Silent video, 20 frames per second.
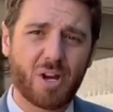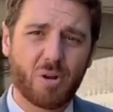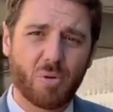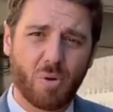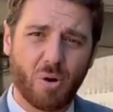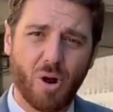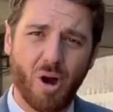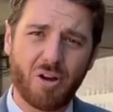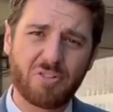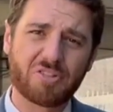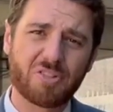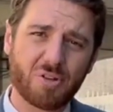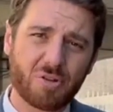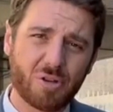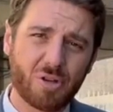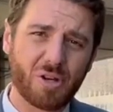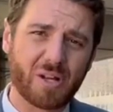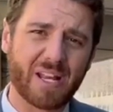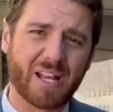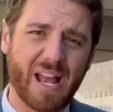We're also
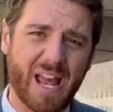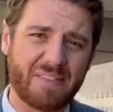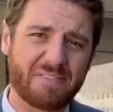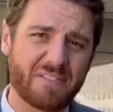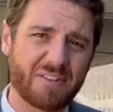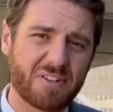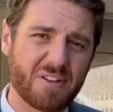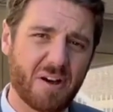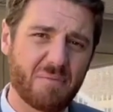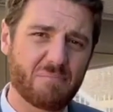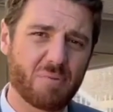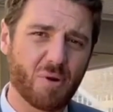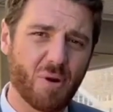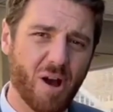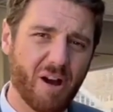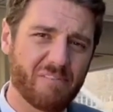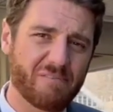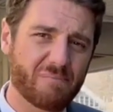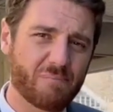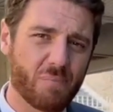looking at the number
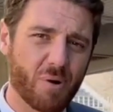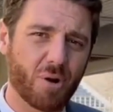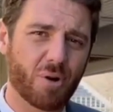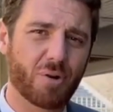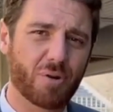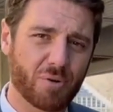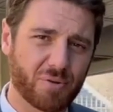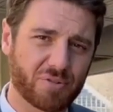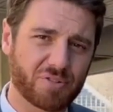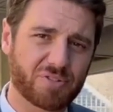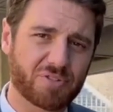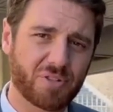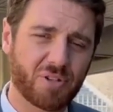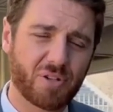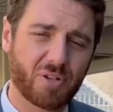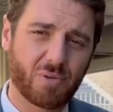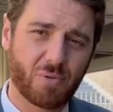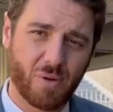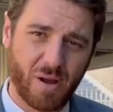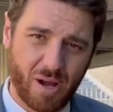of murders.
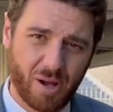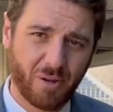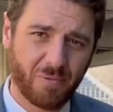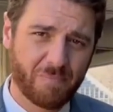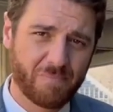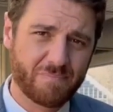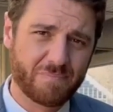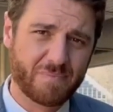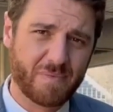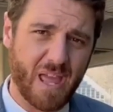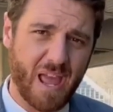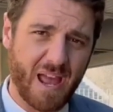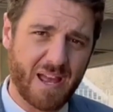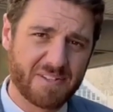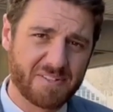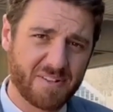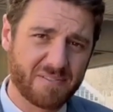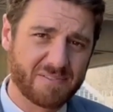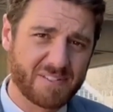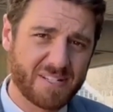Well,
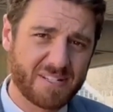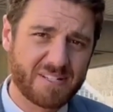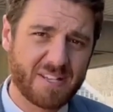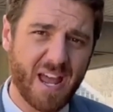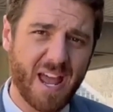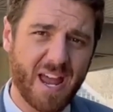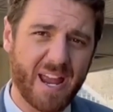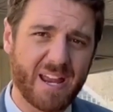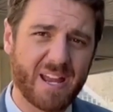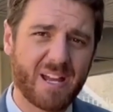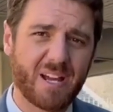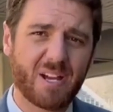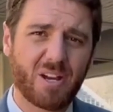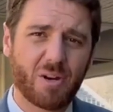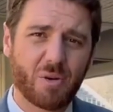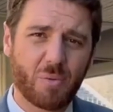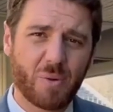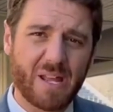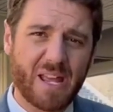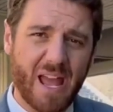as of today,
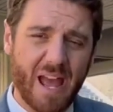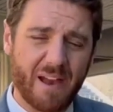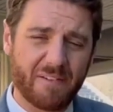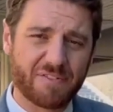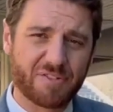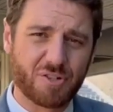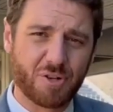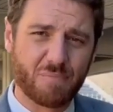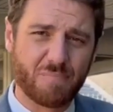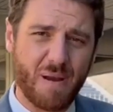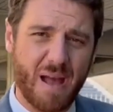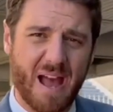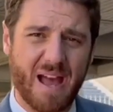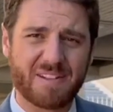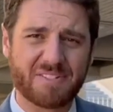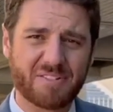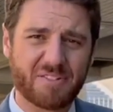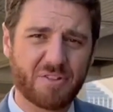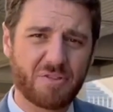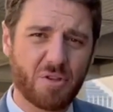we have
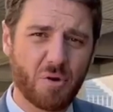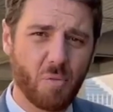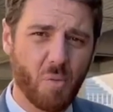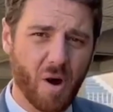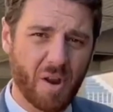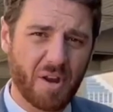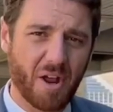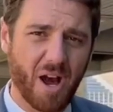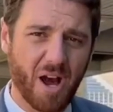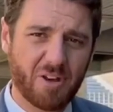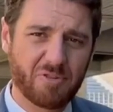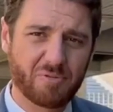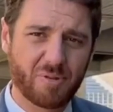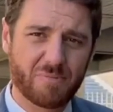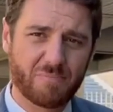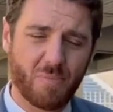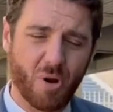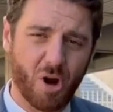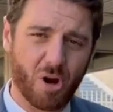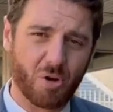surpassed the
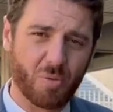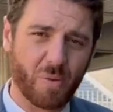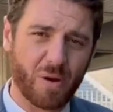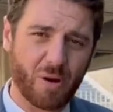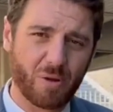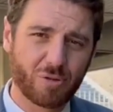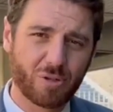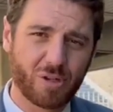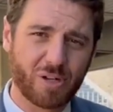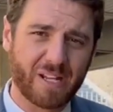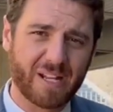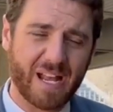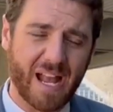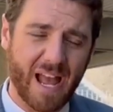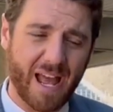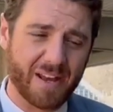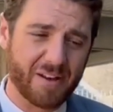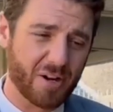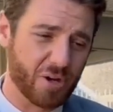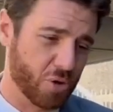100 mark. We are looking
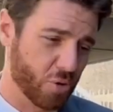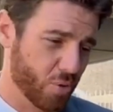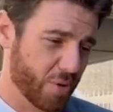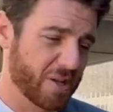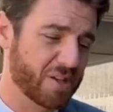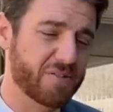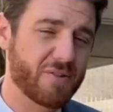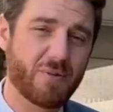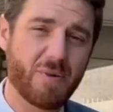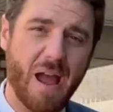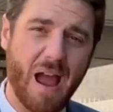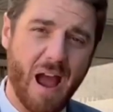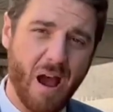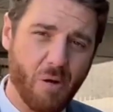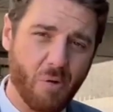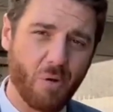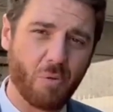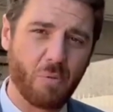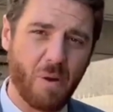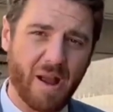at, according to
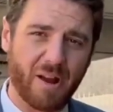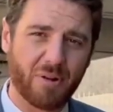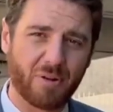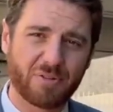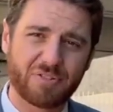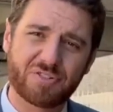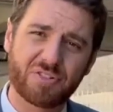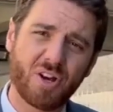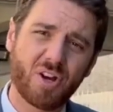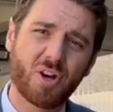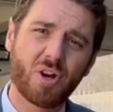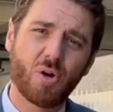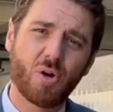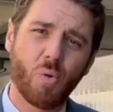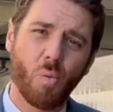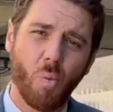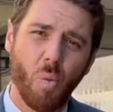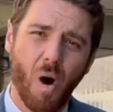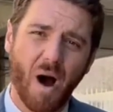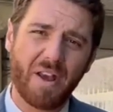our records,
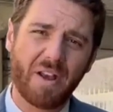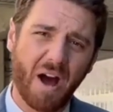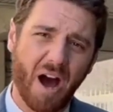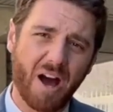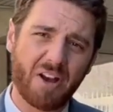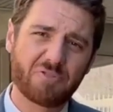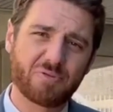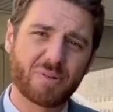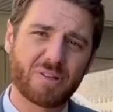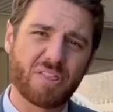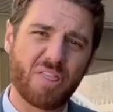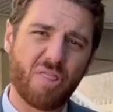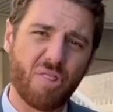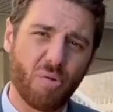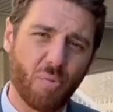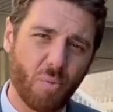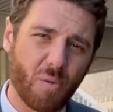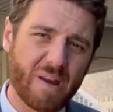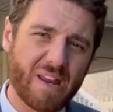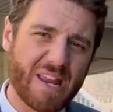
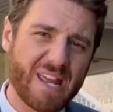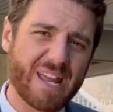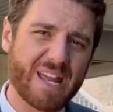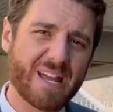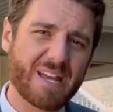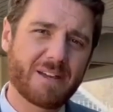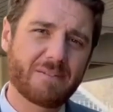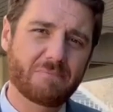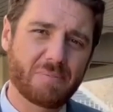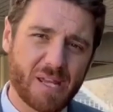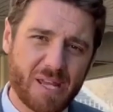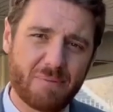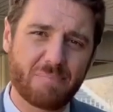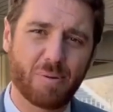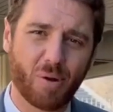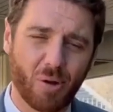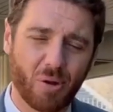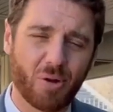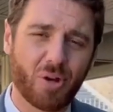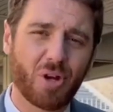103
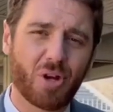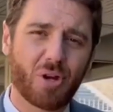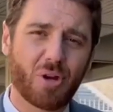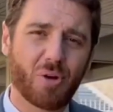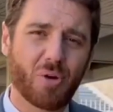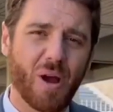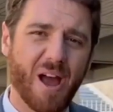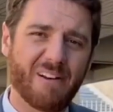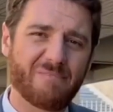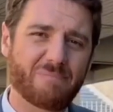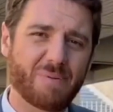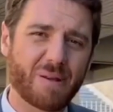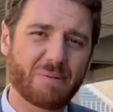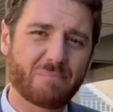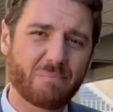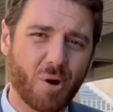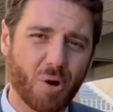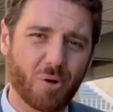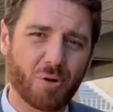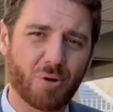people who have been
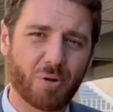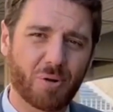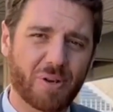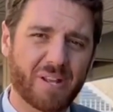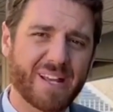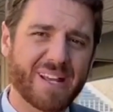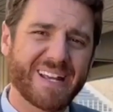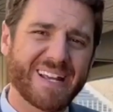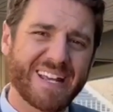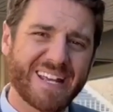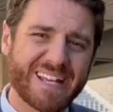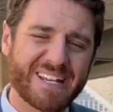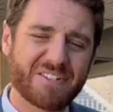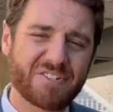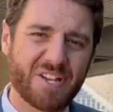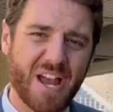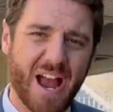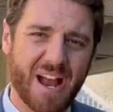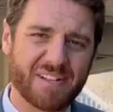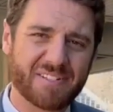murdered in
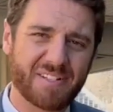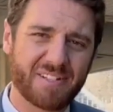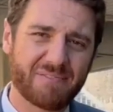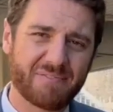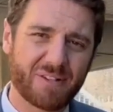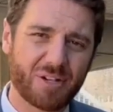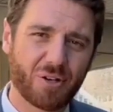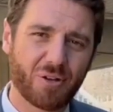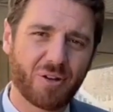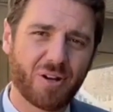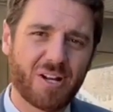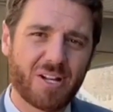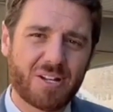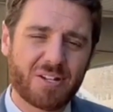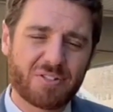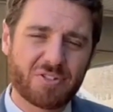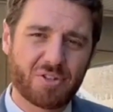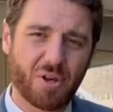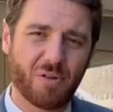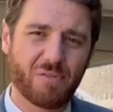Jacksonville
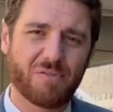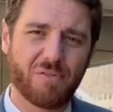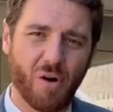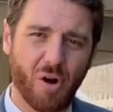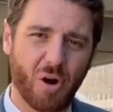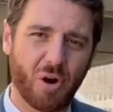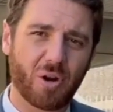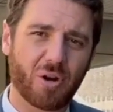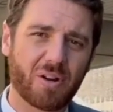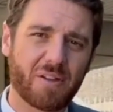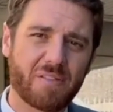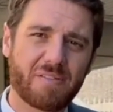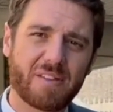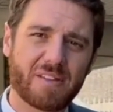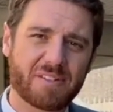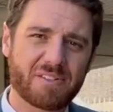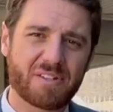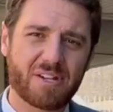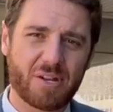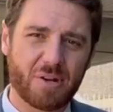so far
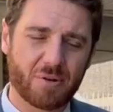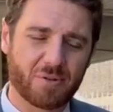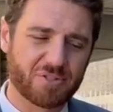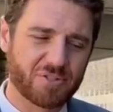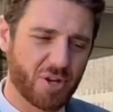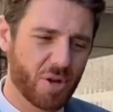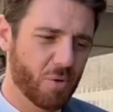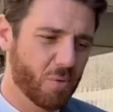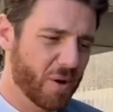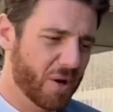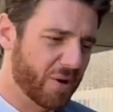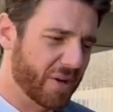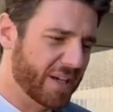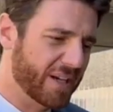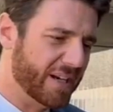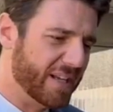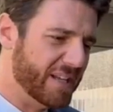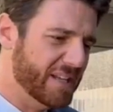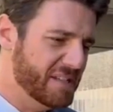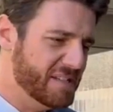this year. So we're
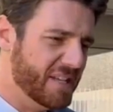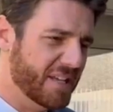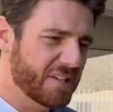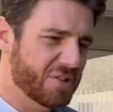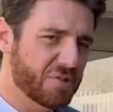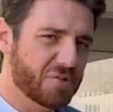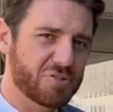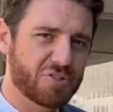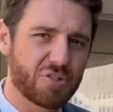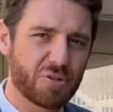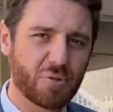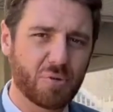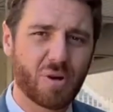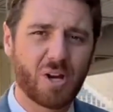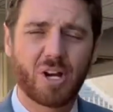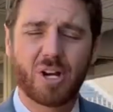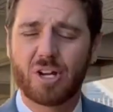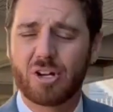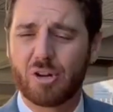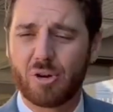going to continue to
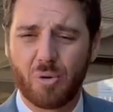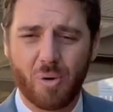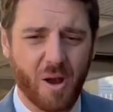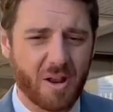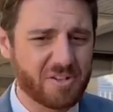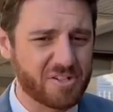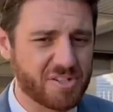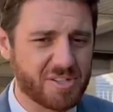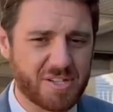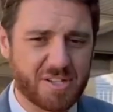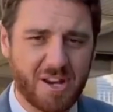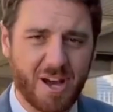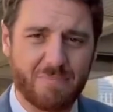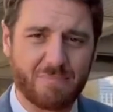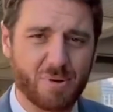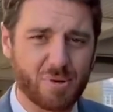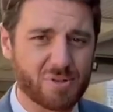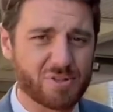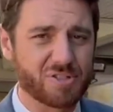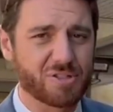crunch the
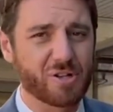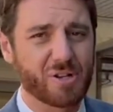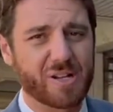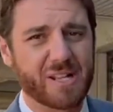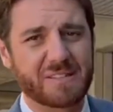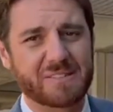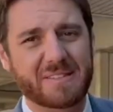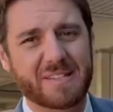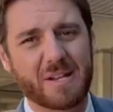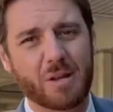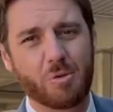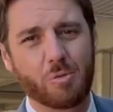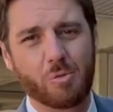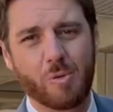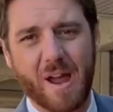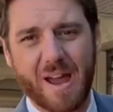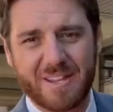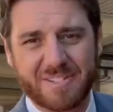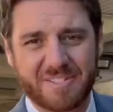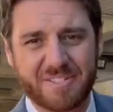numbers, look at the
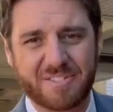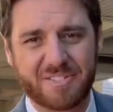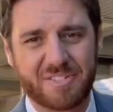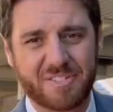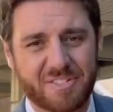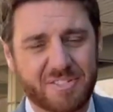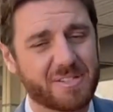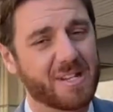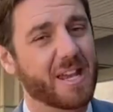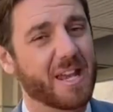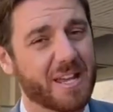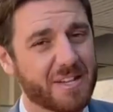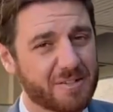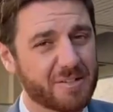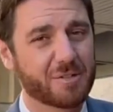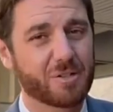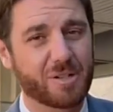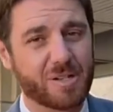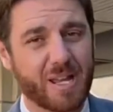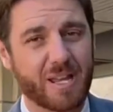arrests, and
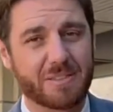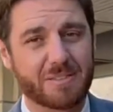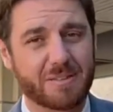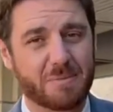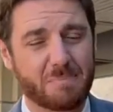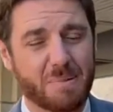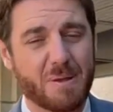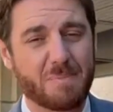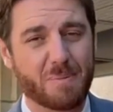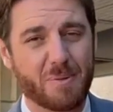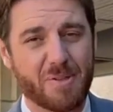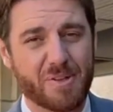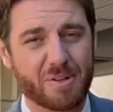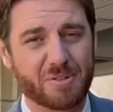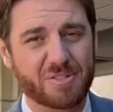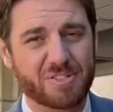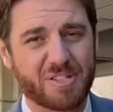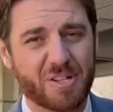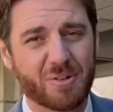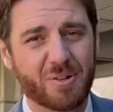look at the people that are
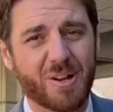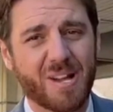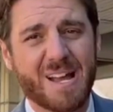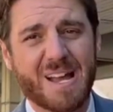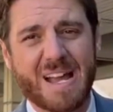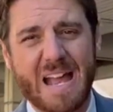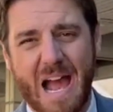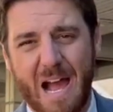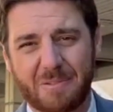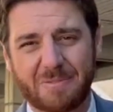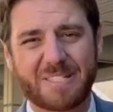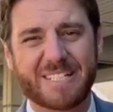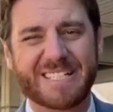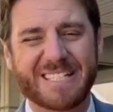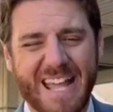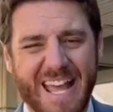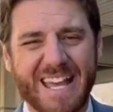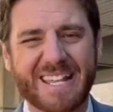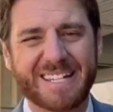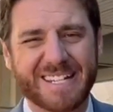still
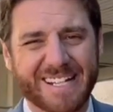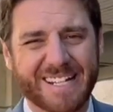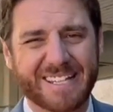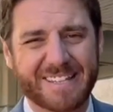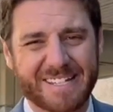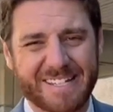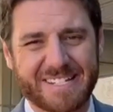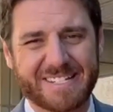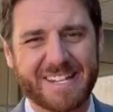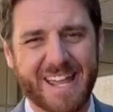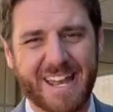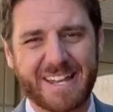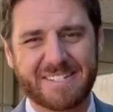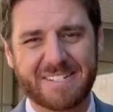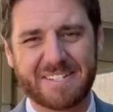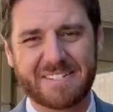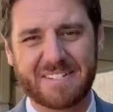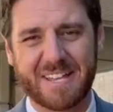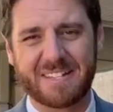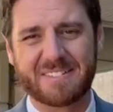outstanding in these
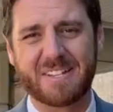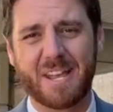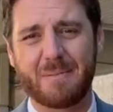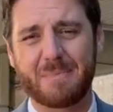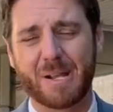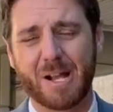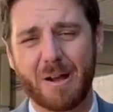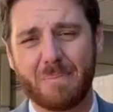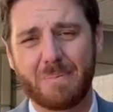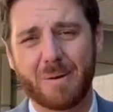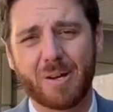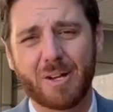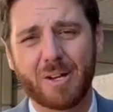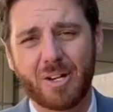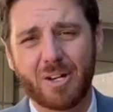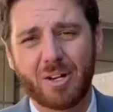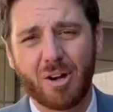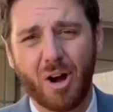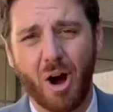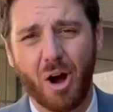cases. That's coming up
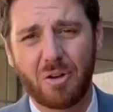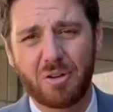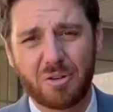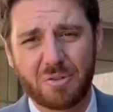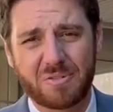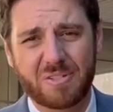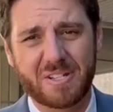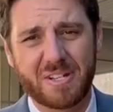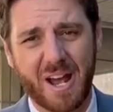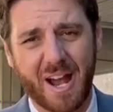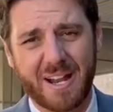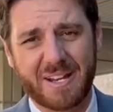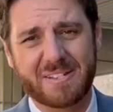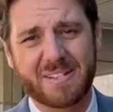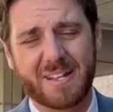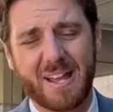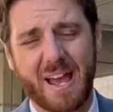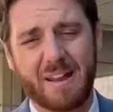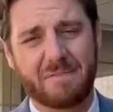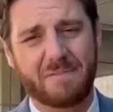all new tonight
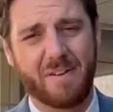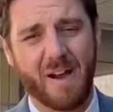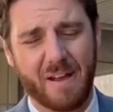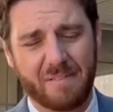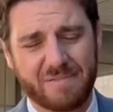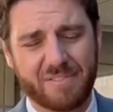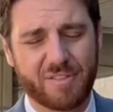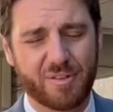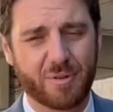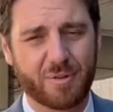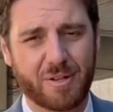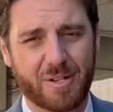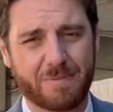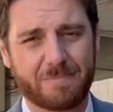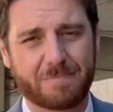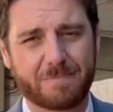at 5:30.